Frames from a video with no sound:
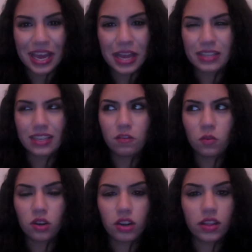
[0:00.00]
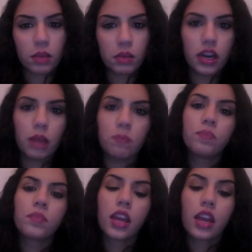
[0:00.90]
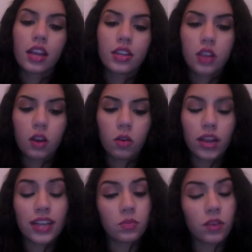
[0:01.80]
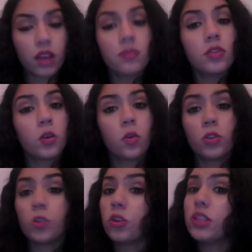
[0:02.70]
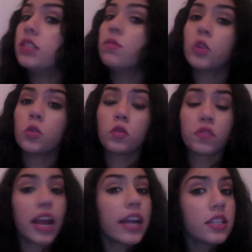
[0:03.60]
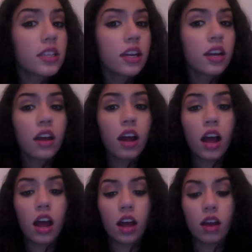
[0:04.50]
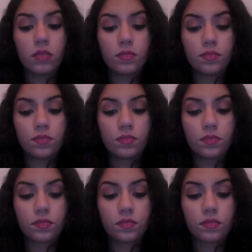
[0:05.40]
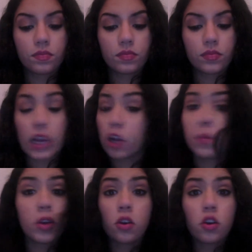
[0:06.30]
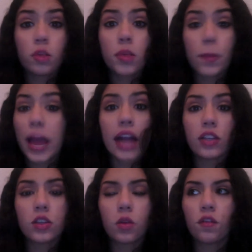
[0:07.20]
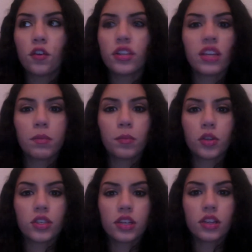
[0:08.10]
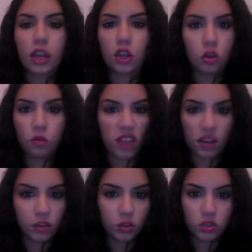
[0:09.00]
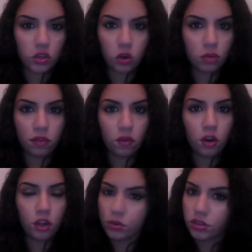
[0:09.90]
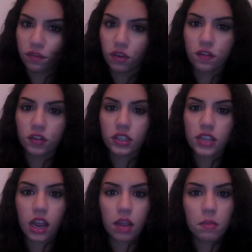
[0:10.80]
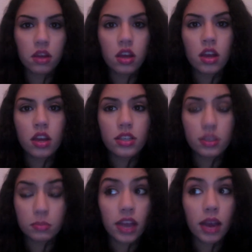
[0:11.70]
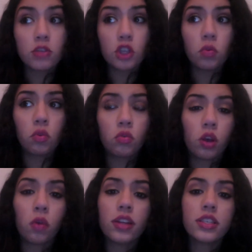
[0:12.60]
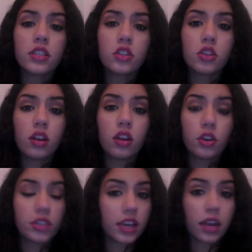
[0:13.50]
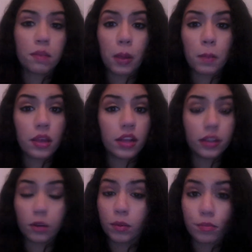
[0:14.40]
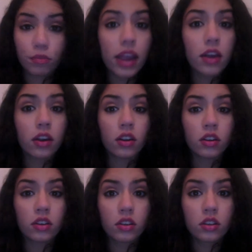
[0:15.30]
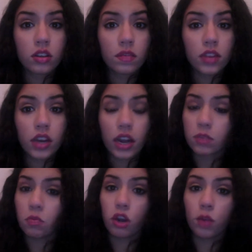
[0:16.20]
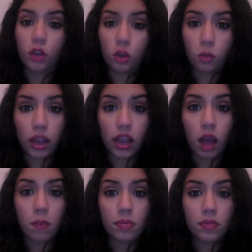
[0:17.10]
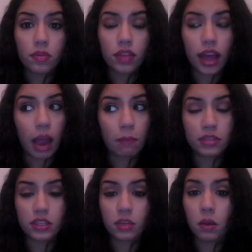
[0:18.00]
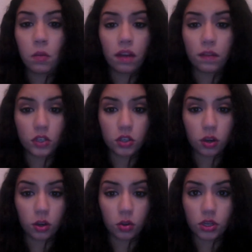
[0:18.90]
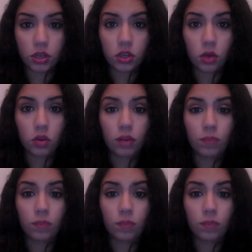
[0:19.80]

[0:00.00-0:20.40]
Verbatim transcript: Is that a word? I think I made it up. So yes, when it comes to toners, you could see results overnight. Um, it could be good or it could be bad. So if you're the type of person that you've never used a toner before, you use it for the first time, sometimes you will notice your skin may be a little bit brighter the next morning when you wake up. That happened to me when I first started using a toner.